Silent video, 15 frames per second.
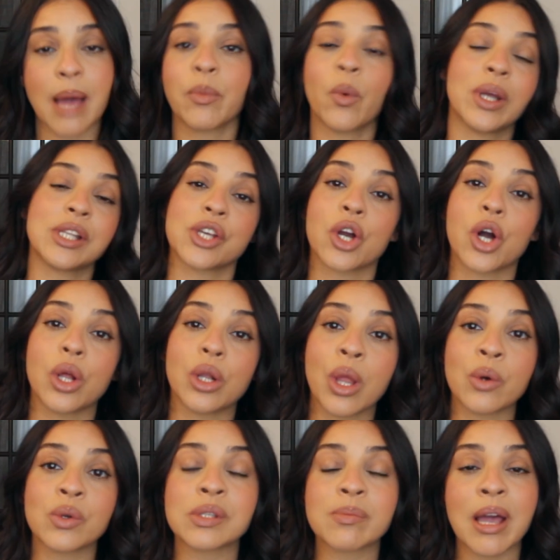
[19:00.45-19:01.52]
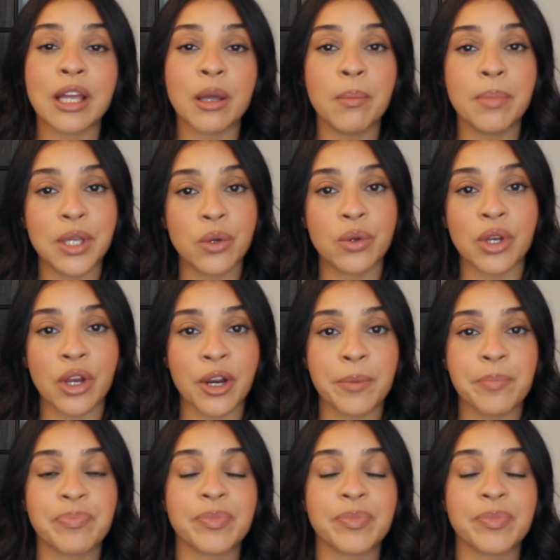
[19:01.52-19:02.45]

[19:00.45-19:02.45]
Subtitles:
I'm going to close my computer,